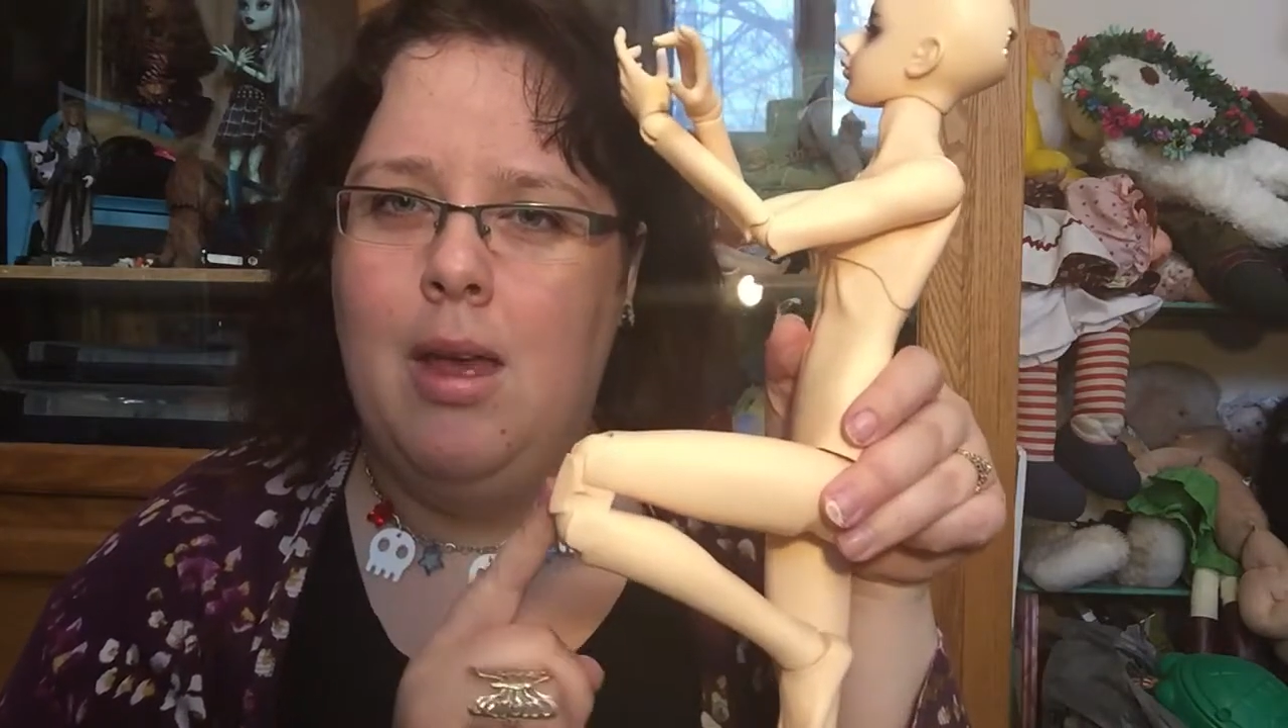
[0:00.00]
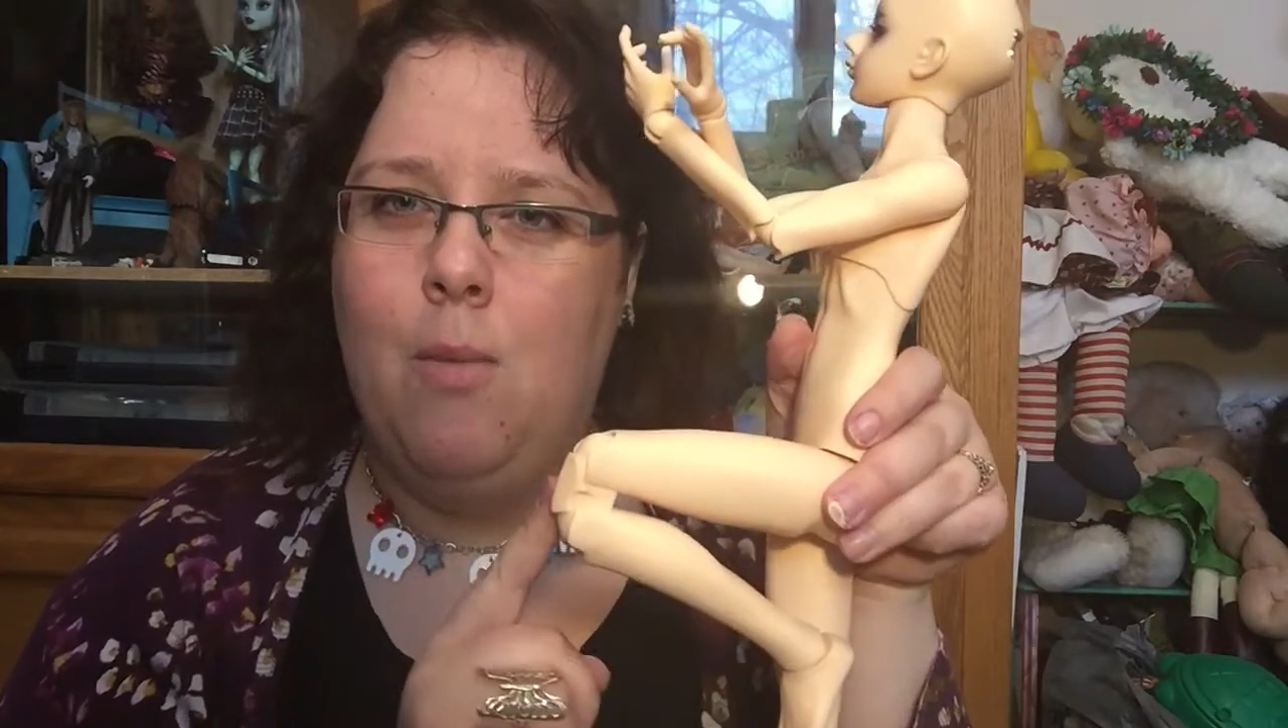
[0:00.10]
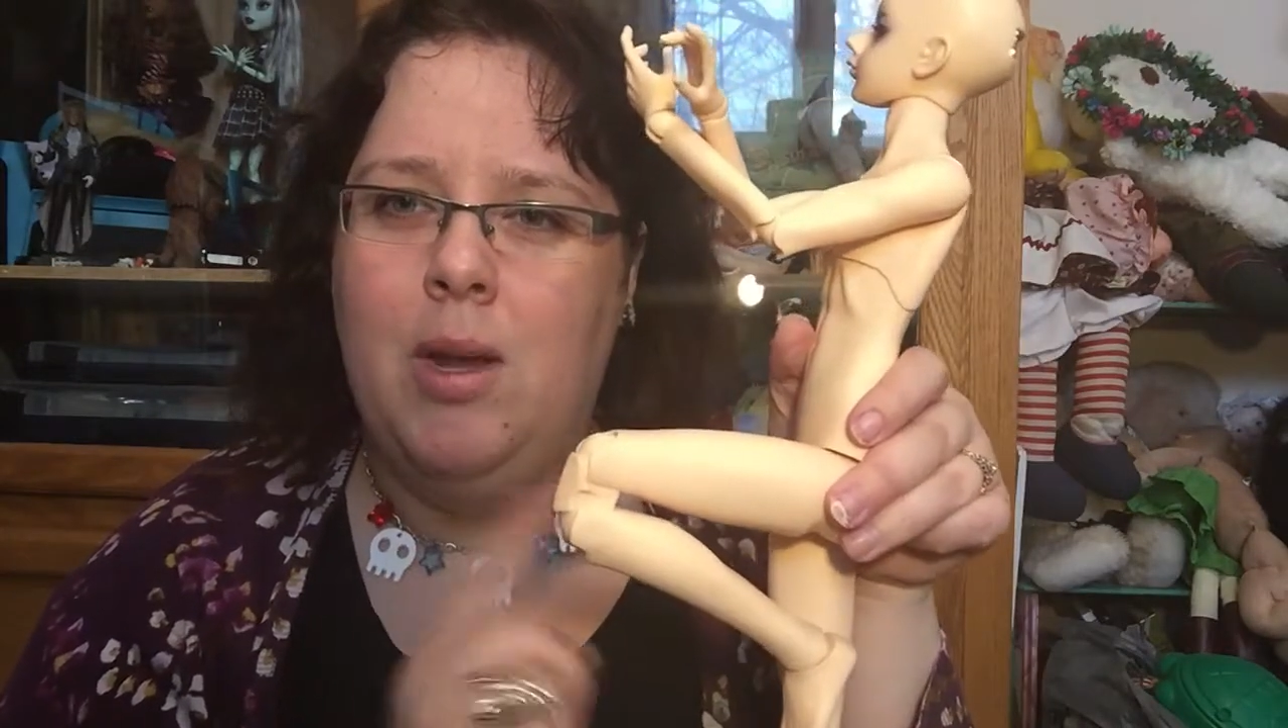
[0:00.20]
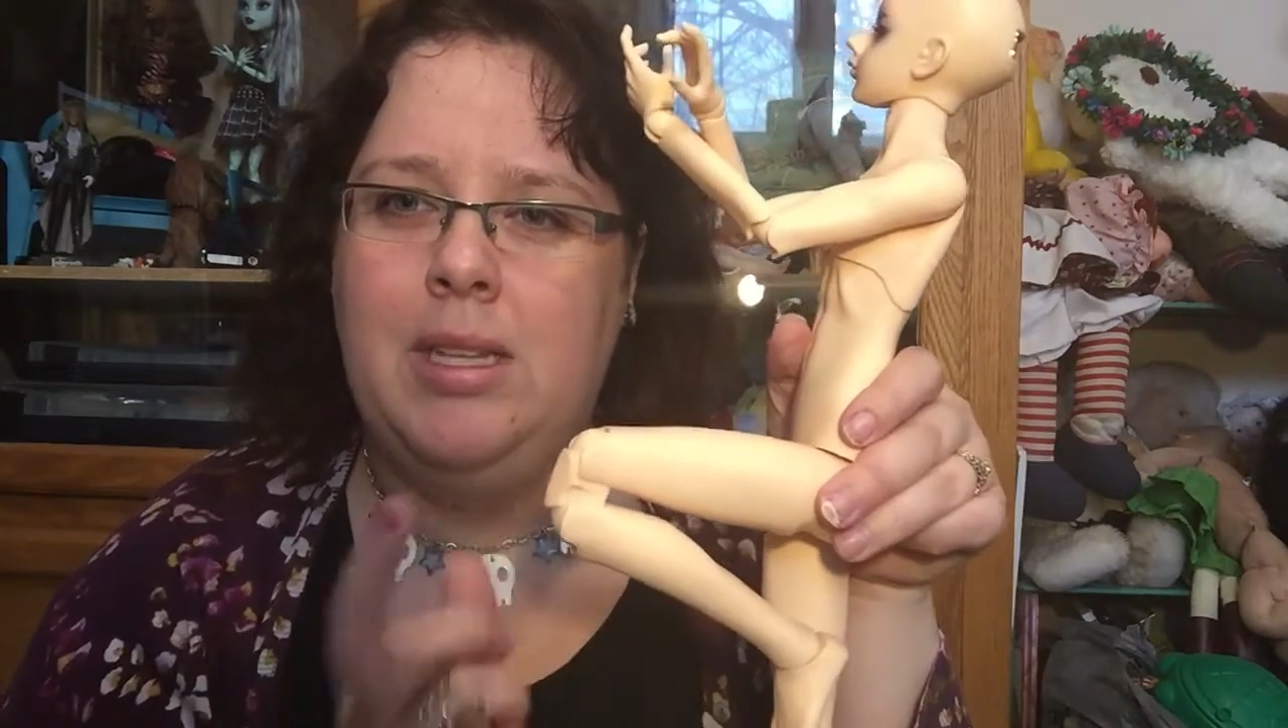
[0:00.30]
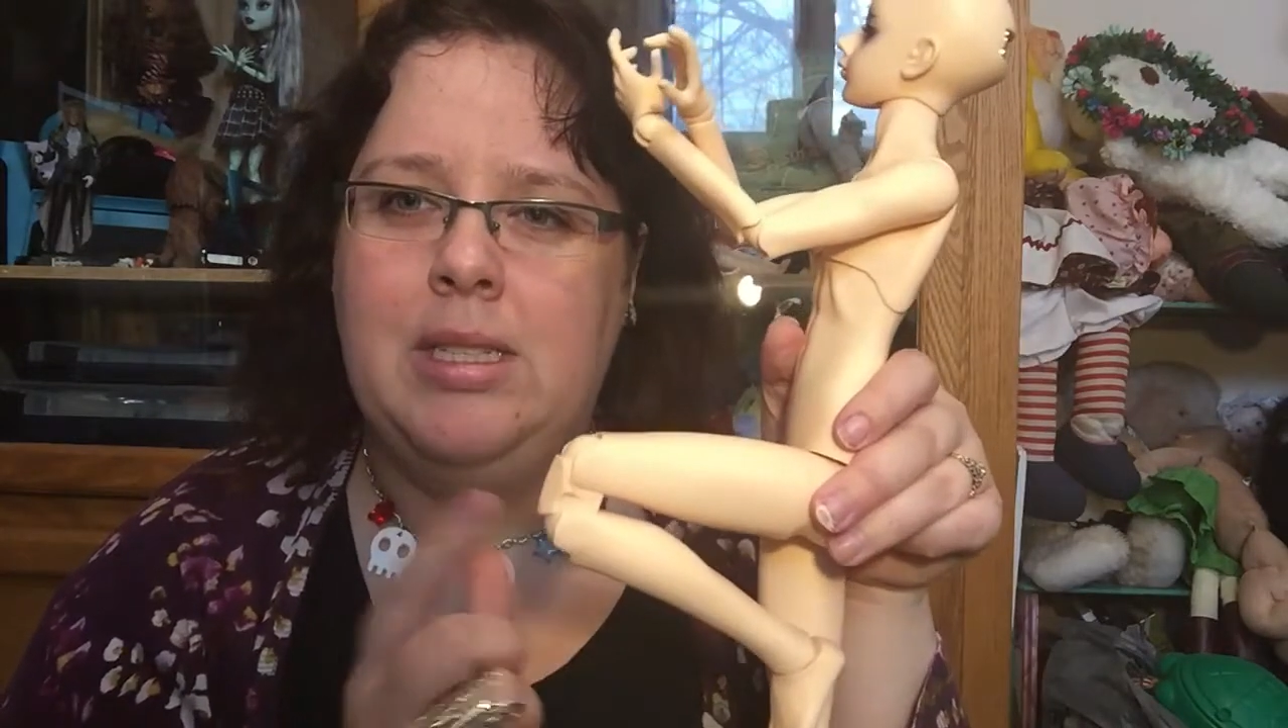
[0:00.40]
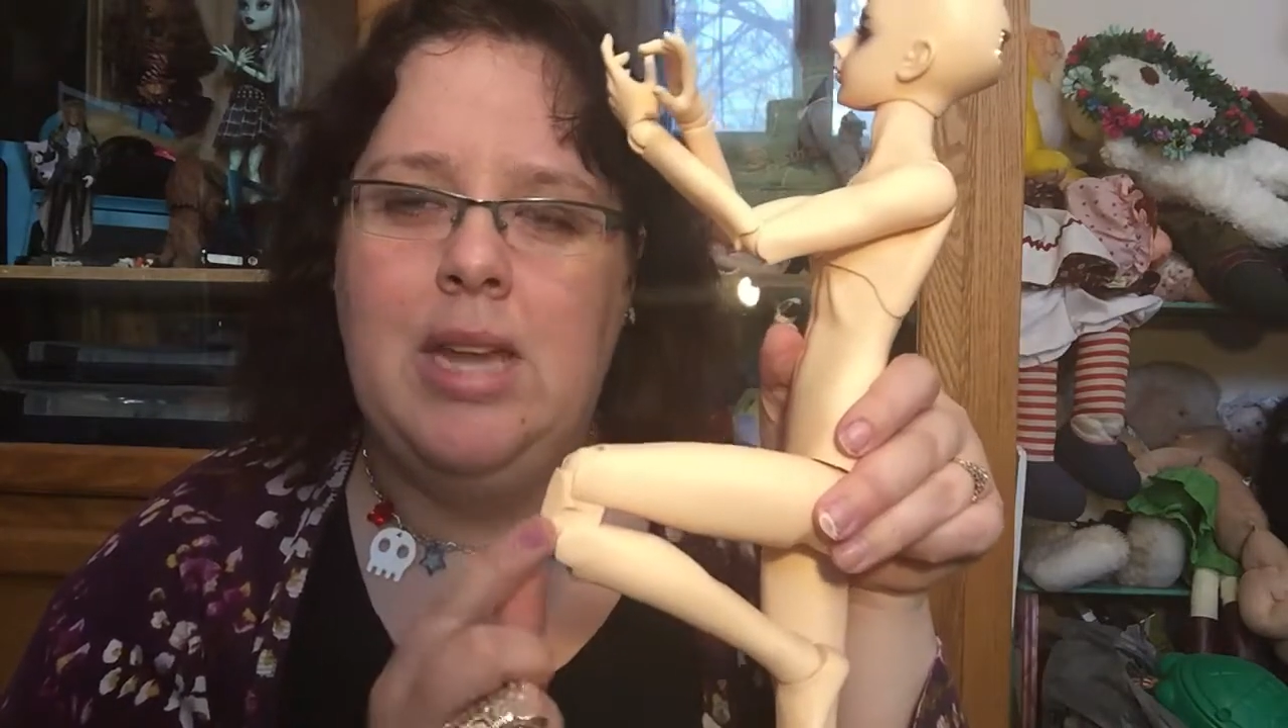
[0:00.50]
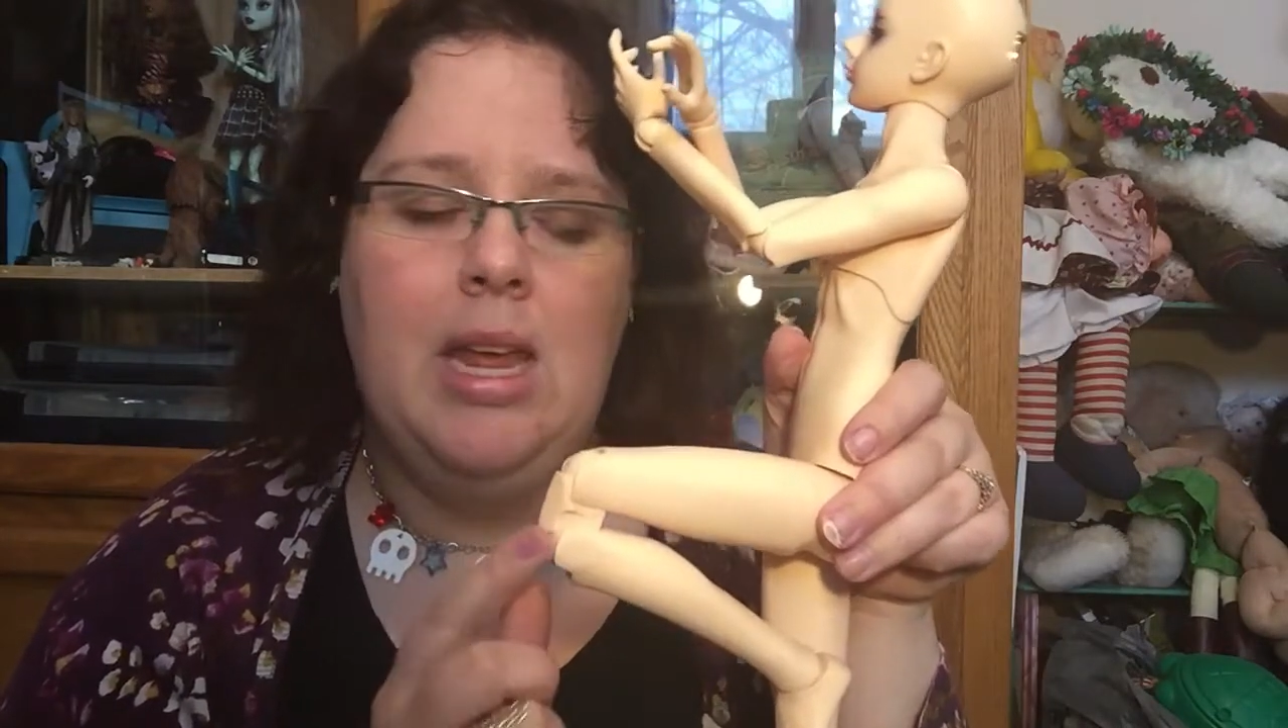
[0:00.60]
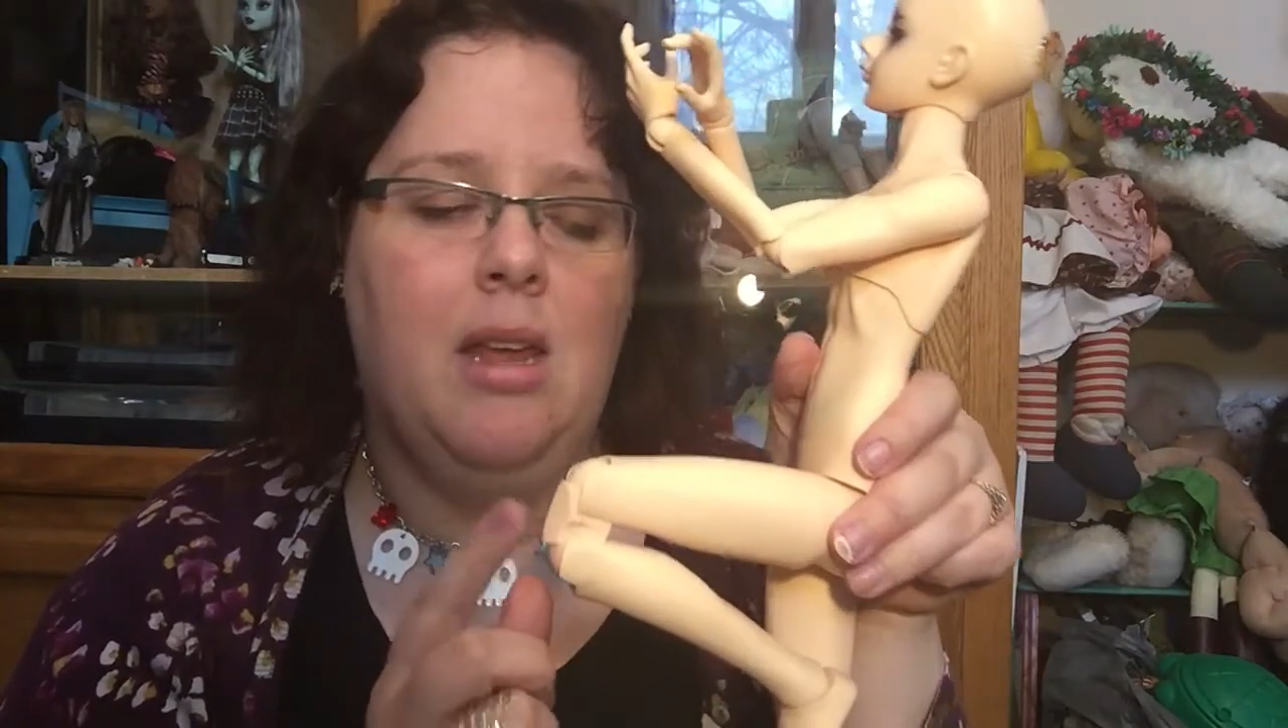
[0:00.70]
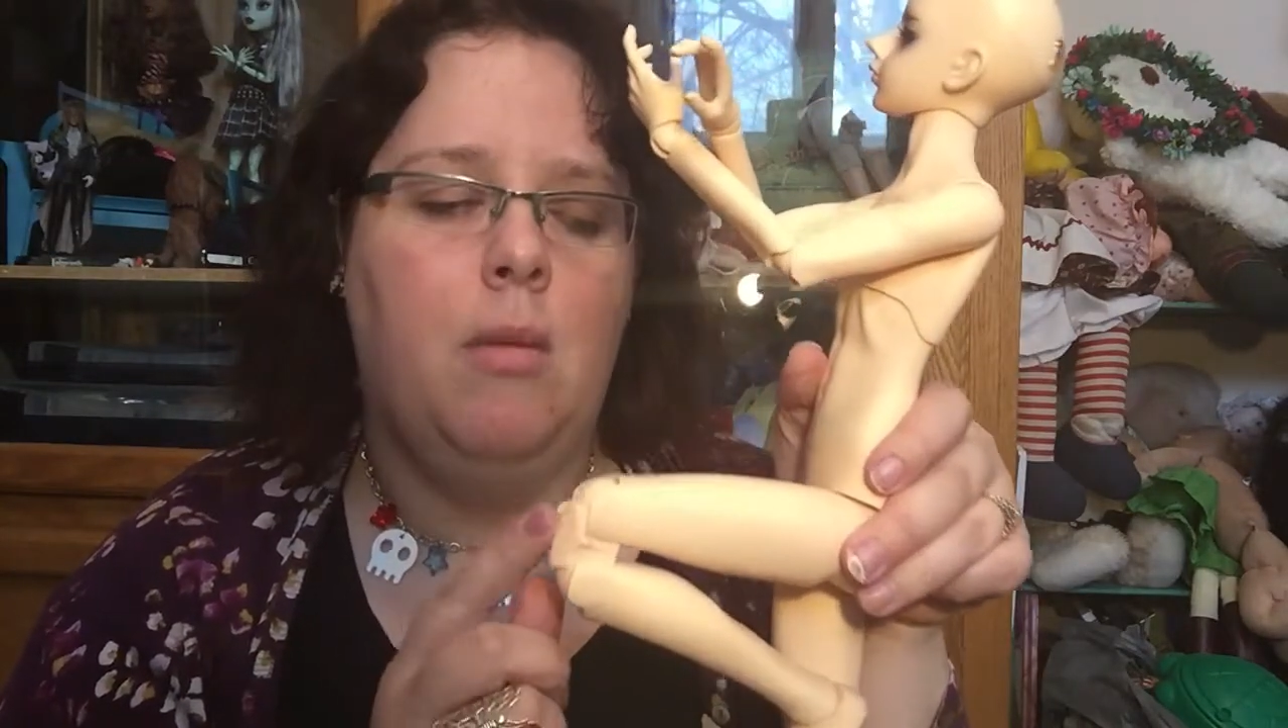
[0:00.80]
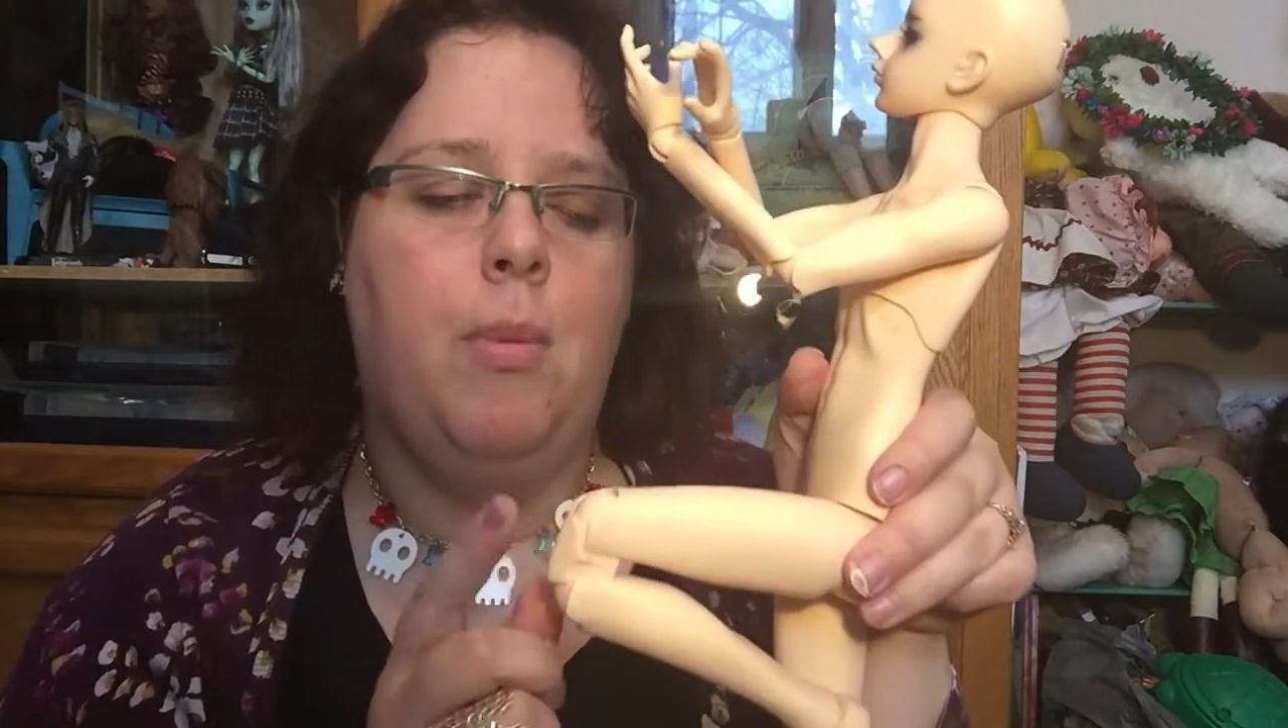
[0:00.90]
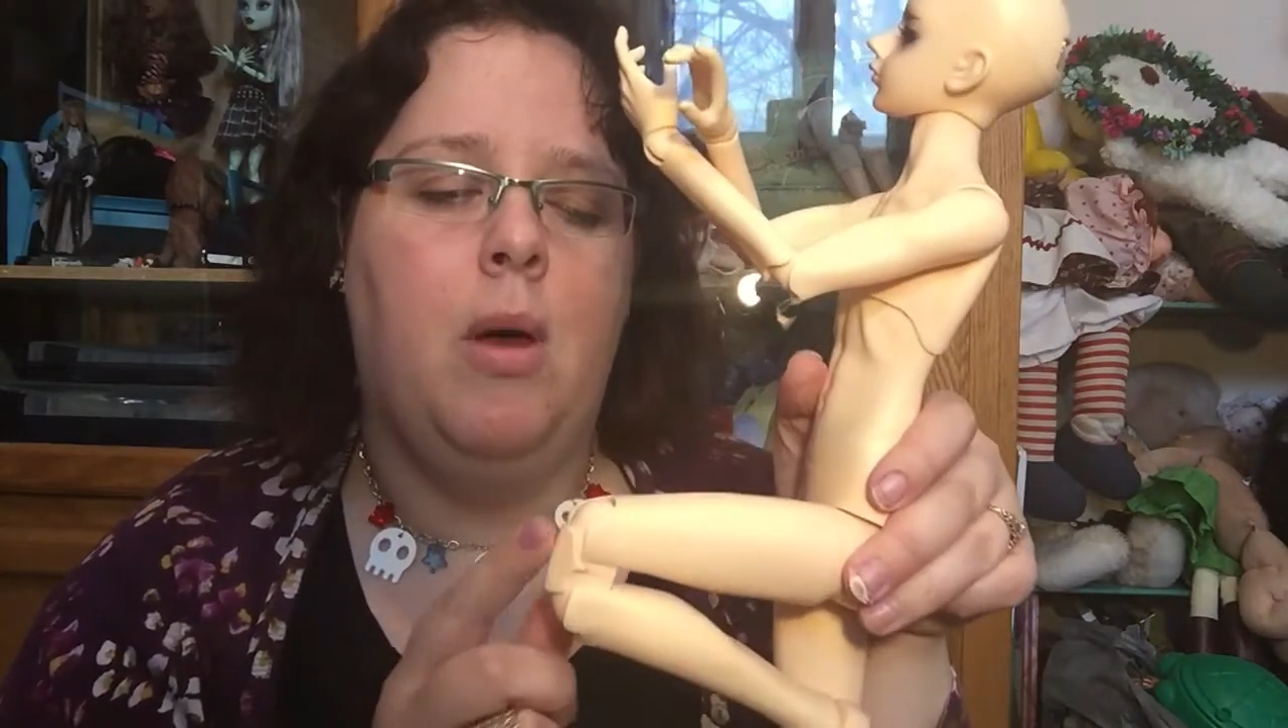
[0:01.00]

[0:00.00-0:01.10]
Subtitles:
when he's naked,